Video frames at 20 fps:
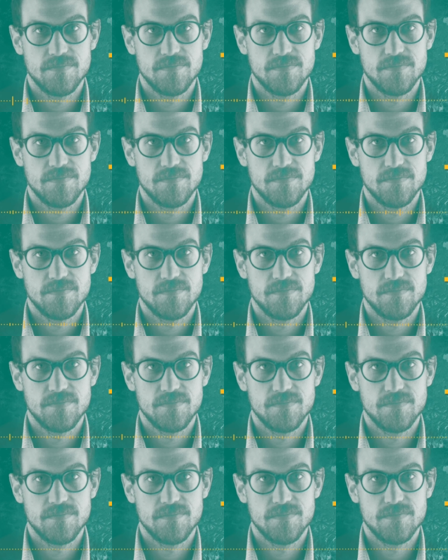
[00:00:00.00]
and the
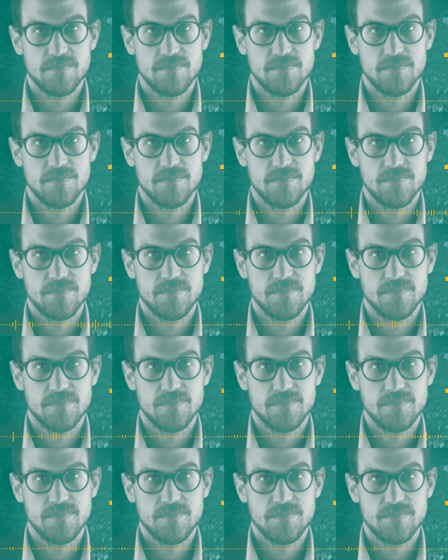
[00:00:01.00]
civilians
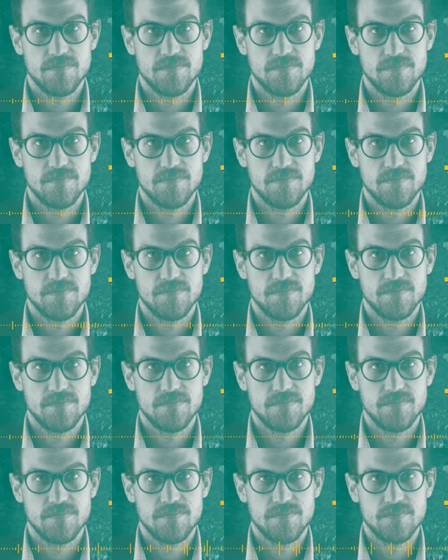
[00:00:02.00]
after Bashir fell out
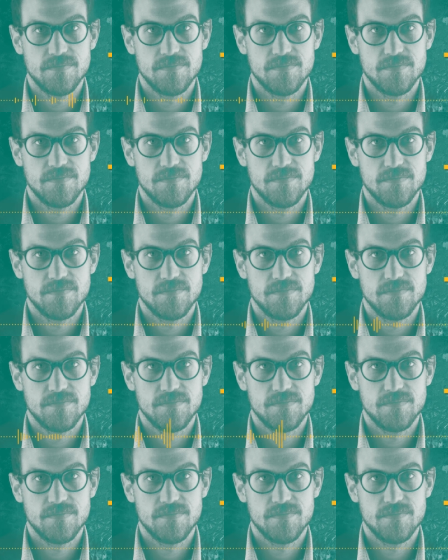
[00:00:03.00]
of power. Is
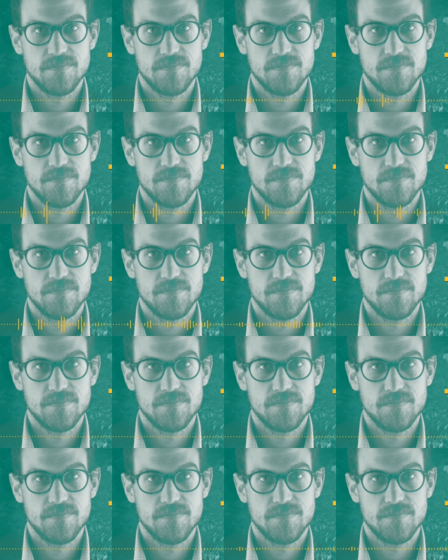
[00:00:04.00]
it clear yet
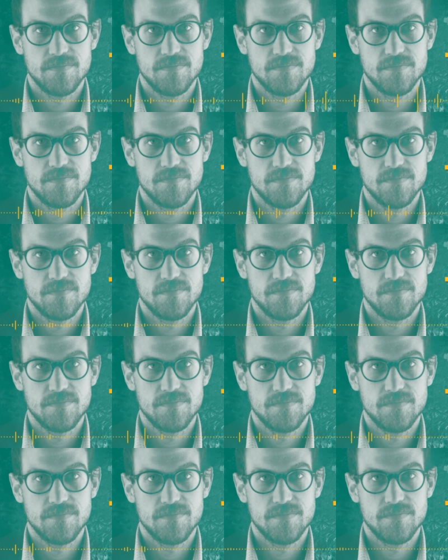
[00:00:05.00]
how this
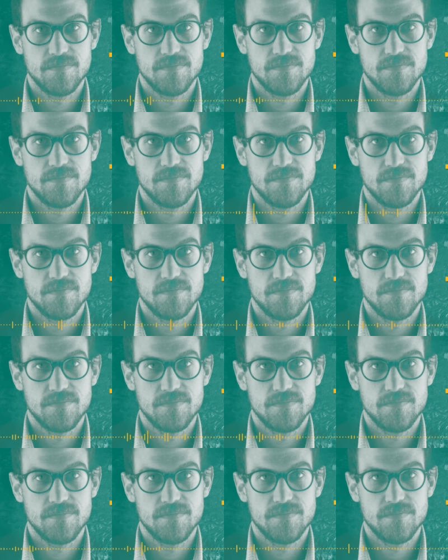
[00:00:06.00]
new peace deal
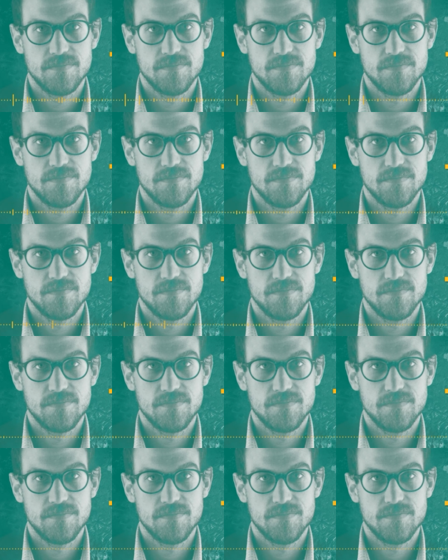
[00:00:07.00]
with these armed
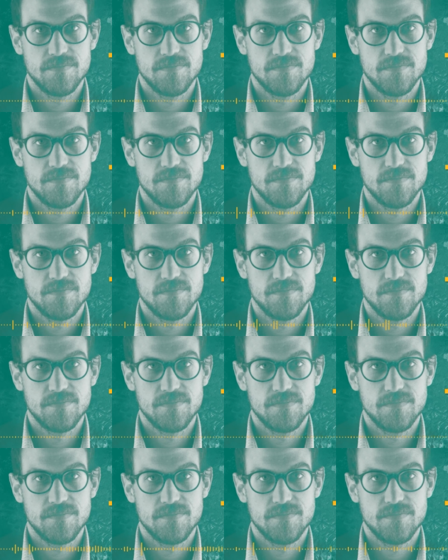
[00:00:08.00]
groups,
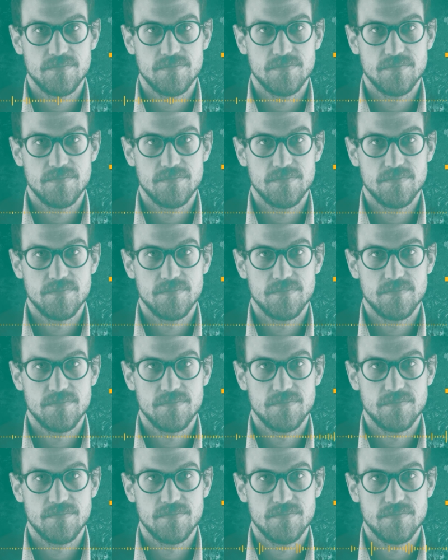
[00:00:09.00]
which side of
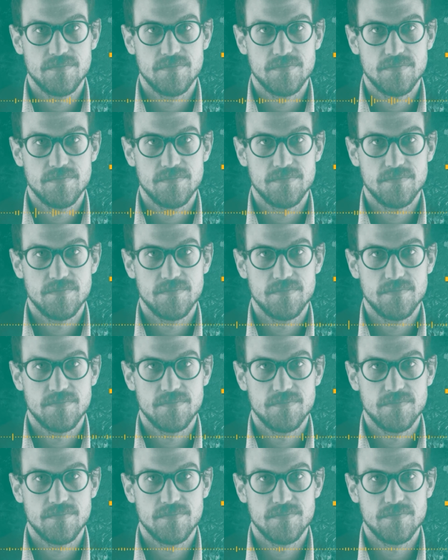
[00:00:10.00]
that ledger
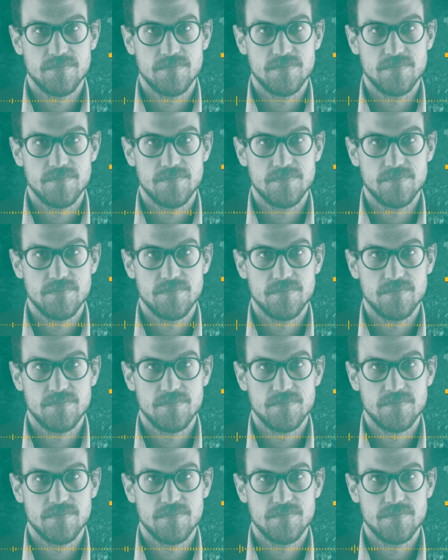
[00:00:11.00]
it will end up weighing
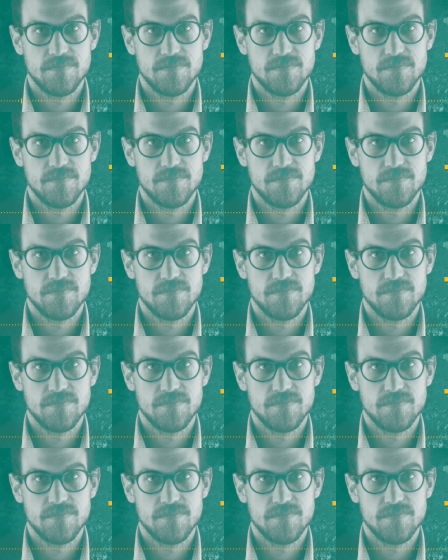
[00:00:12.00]
in on?